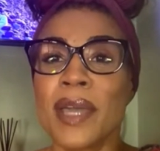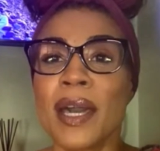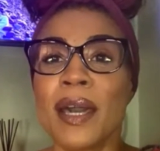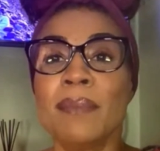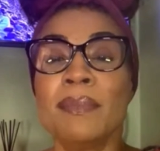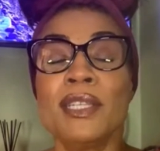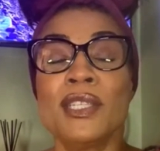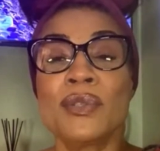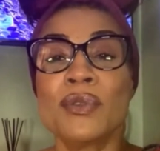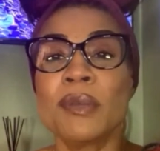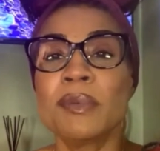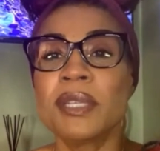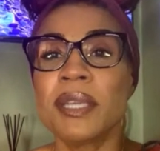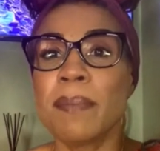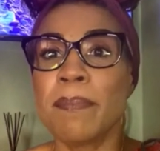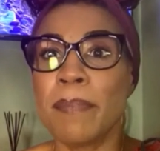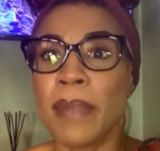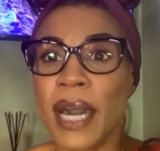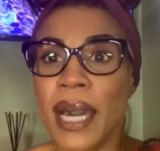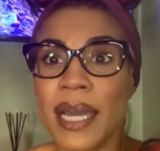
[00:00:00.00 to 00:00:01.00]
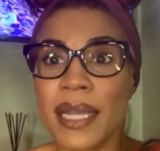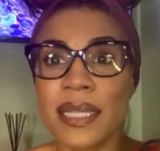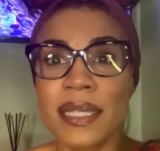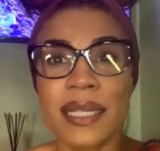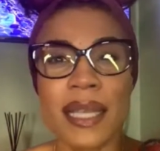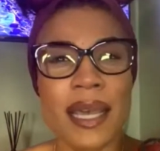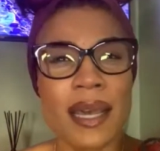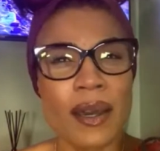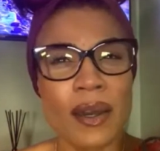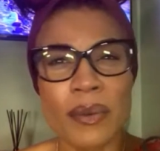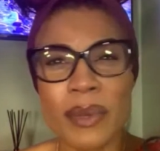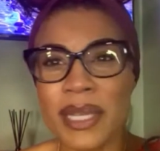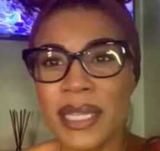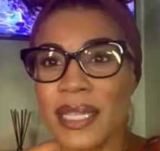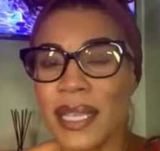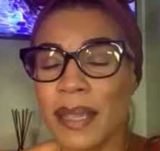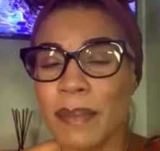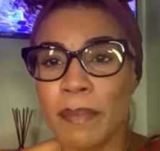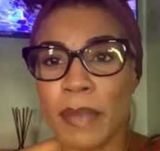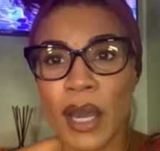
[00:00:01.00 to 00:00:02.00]
Description box. I always
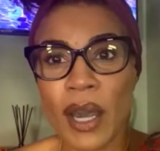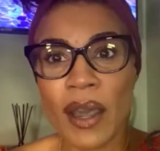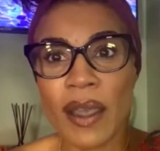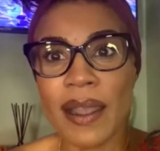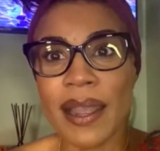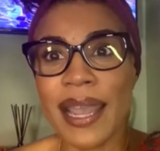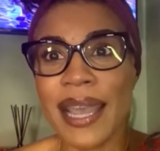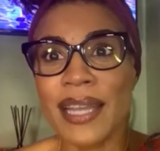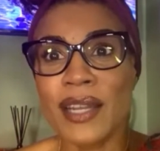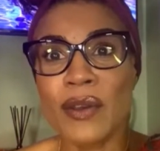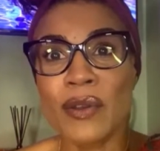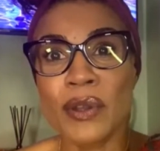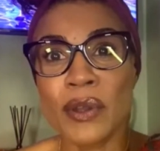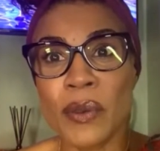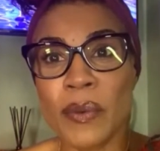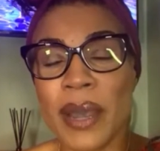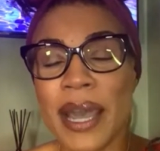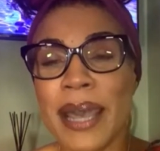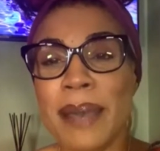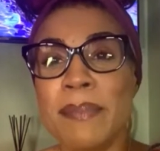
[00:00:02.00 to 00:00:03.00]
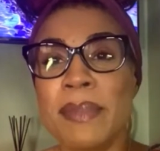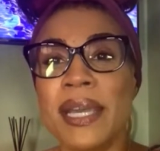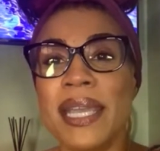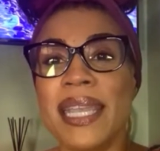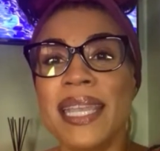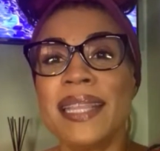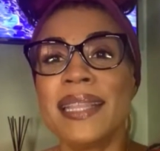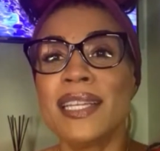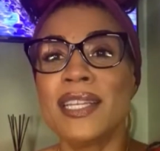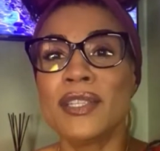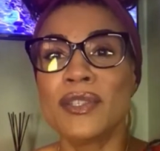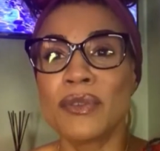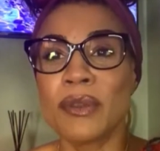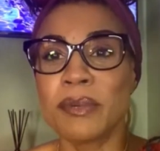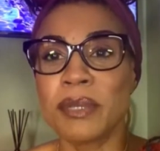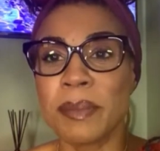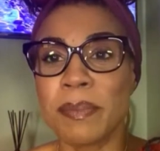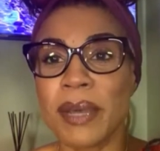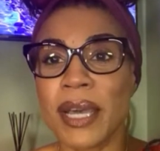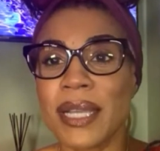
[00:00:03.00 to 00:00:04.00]
say bar. I don't know why, but in the
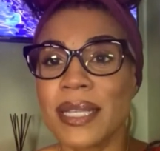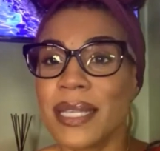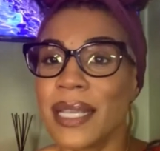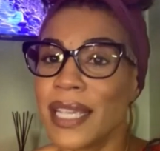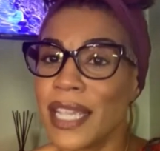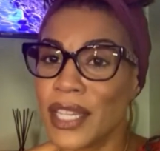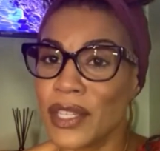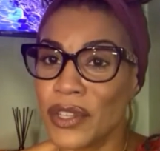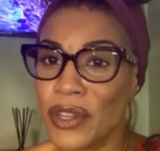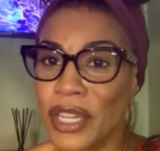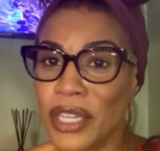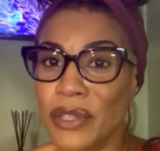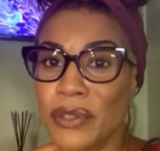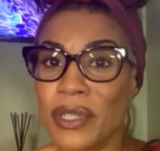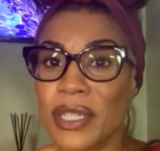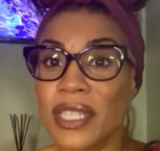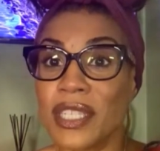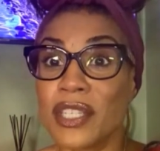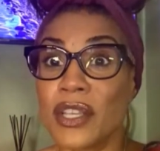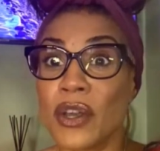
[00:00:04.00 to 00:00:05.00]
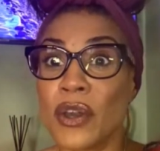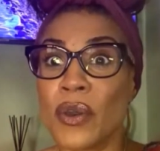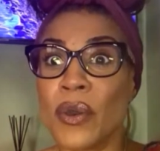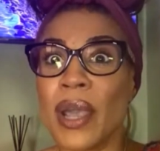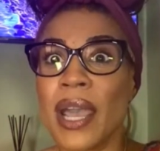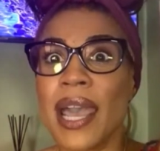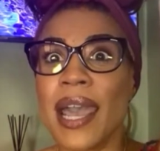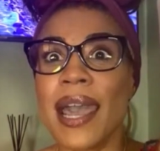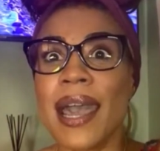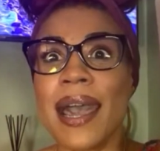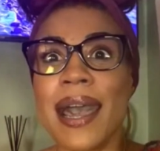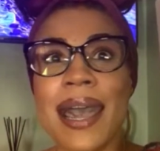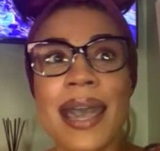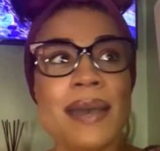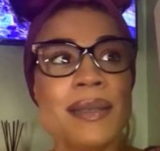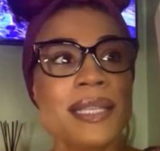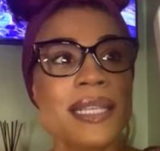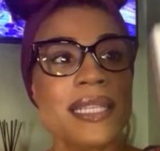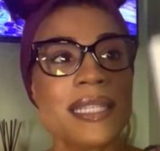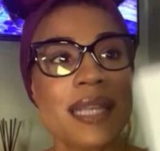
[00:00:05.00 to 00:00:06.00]
description box in case you're interested. So I
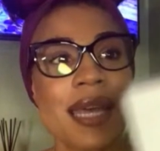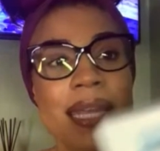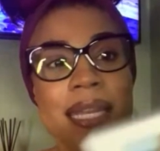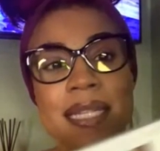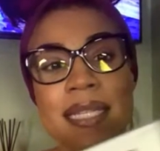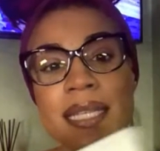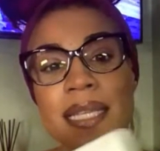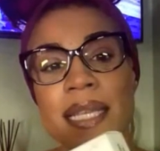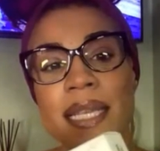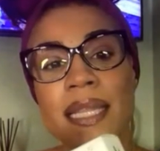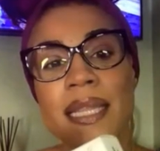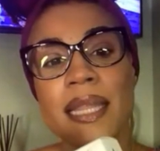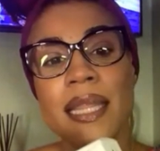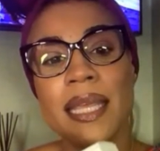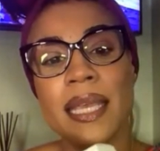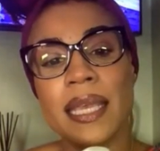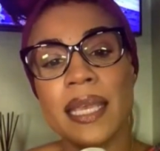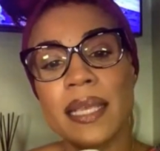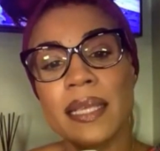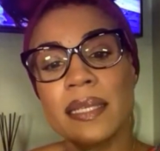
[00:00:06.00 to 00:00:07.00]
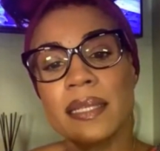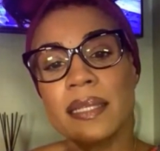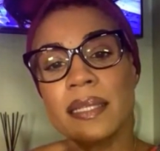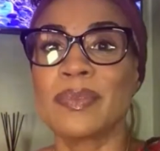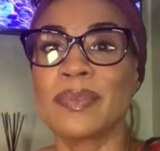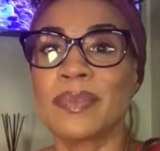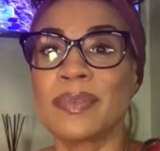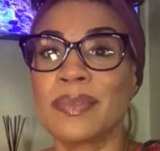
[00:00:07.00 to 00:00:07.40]
was excited to get this.